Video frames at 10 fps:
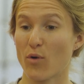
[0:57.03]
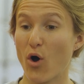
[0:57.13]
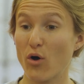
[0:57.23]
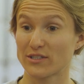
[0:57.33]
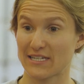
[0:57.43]

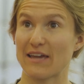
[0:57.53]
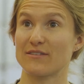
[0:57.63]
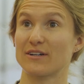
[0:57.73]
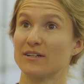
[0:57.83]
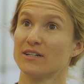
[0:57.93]
all
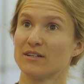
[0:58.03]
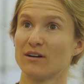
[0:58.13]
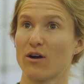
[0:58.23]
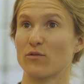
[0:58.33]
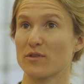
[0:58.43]
together
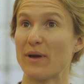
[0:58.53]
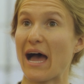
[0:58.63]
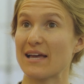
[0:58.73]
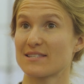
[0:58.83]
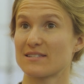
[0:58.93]
over the
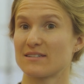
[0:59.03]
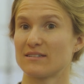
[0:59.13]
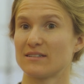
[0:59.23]
past